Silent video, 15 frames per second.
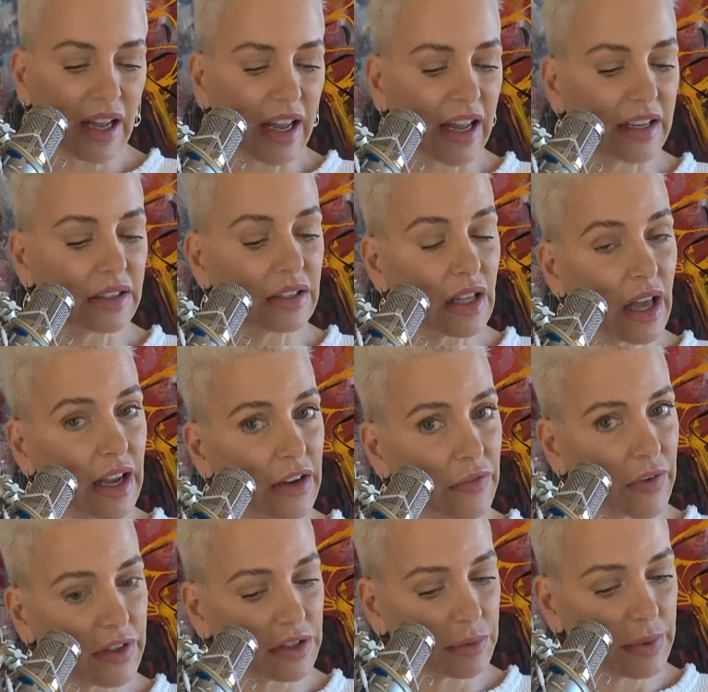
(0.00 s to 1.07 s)
And
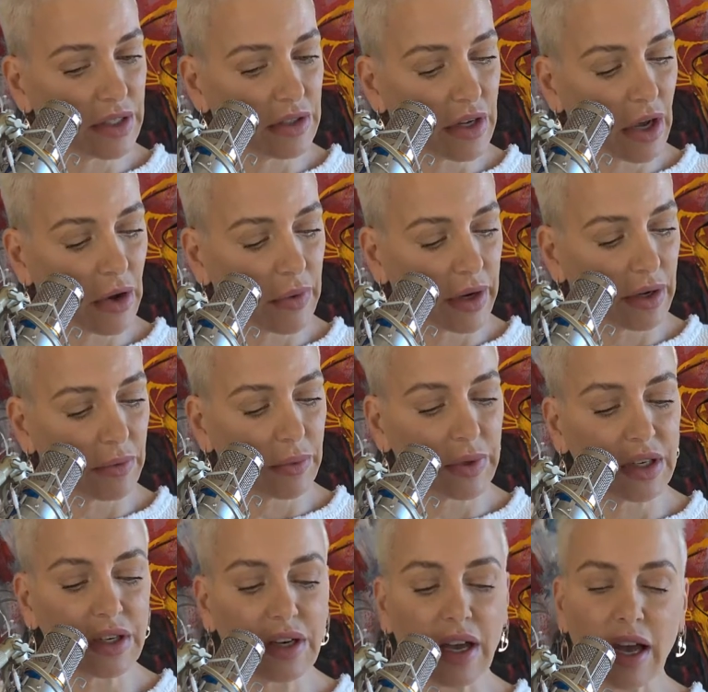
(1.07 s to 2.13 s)
life as we know it
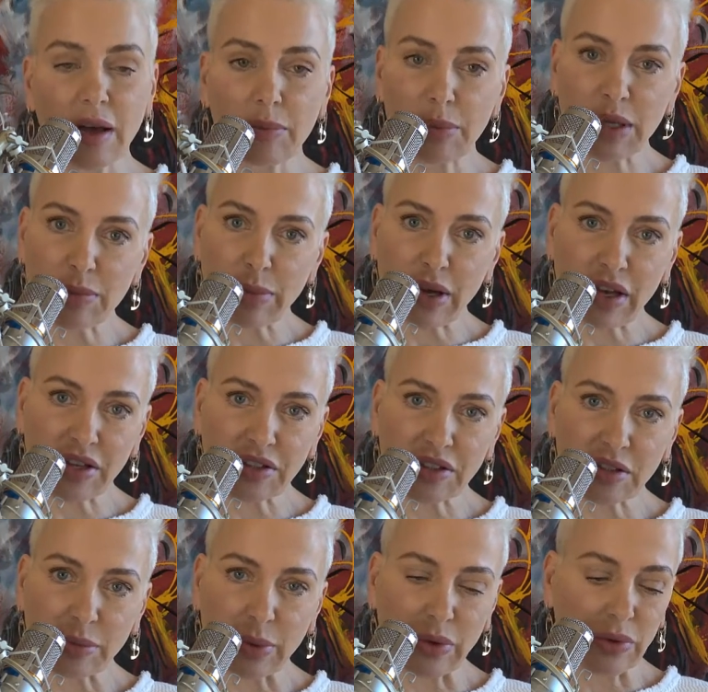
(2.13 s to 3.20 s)
would not be
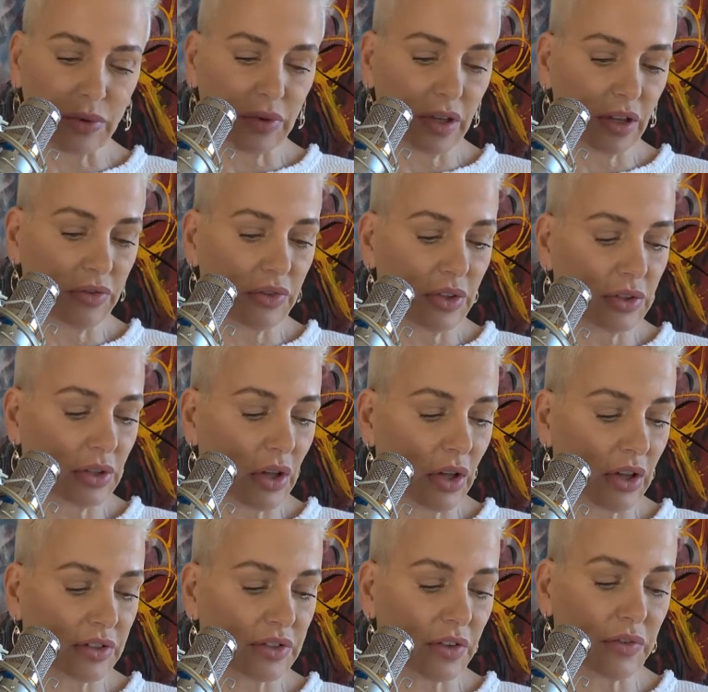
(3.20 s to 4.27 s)
possible if the
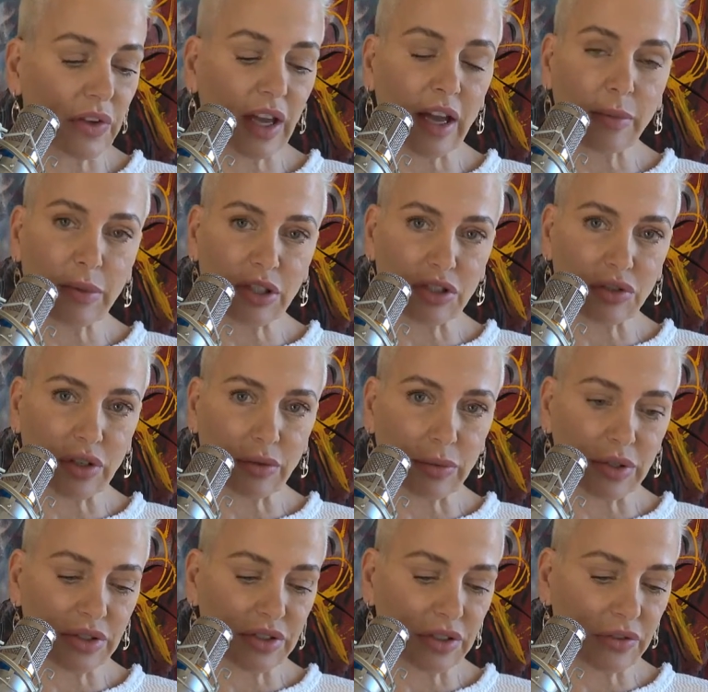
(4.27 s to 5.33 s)
laws of chemistry
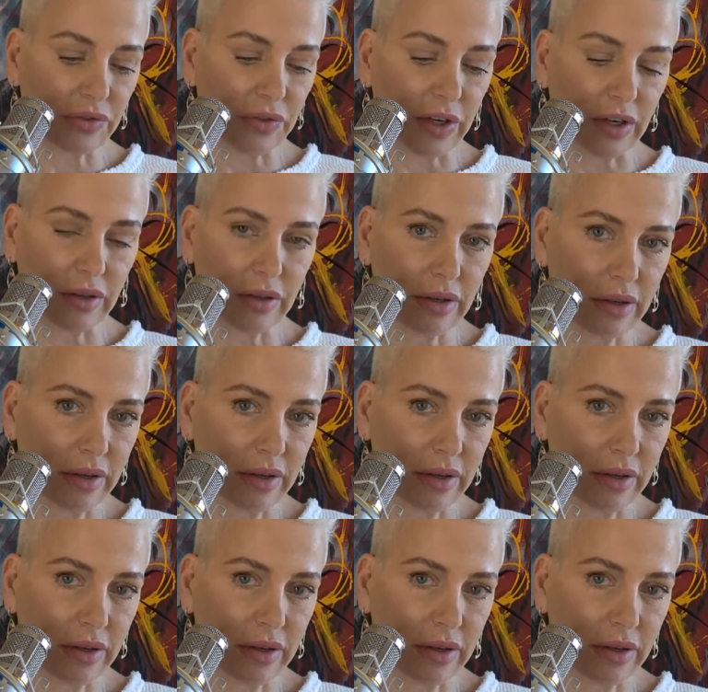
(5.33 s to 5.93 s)
were different.